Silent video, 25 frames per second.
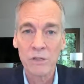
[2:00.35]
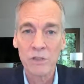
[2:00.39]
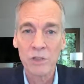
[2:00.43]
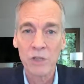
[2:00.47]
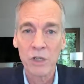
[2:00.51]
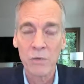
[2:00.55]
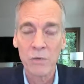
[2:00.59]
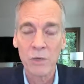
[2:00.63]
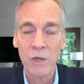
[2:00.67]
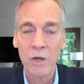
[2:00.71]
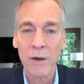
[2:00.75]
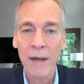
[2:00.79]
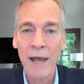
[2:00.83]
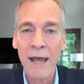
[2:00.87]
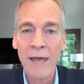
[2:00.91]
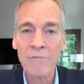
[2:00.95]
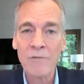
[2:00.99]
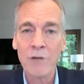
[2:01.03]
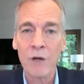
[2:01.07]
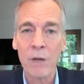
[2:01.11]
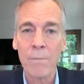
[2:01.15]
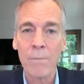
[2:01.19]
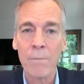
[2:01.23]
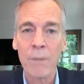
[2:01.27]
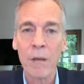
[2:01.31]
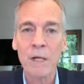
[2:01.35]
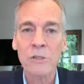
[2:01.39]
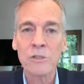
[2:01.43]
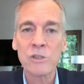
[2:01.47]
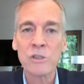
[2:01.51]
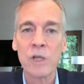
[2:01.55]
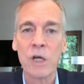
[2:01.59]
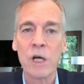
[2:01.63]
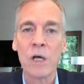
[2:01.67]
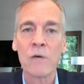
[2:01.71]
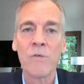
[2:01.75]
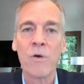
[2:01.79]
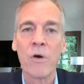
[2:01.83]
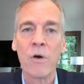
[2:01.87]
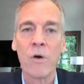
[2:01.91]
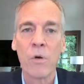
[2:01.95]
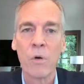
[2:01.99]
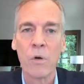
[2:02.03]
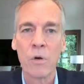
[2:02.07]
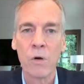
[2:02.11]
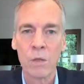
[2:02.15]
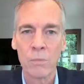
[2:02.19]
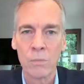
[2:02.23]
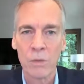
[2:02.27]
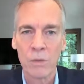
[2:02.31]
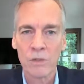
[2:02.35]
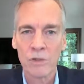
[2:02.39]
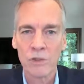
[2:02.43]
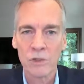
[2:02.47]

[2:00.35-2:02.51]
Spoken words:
So, after months of horrible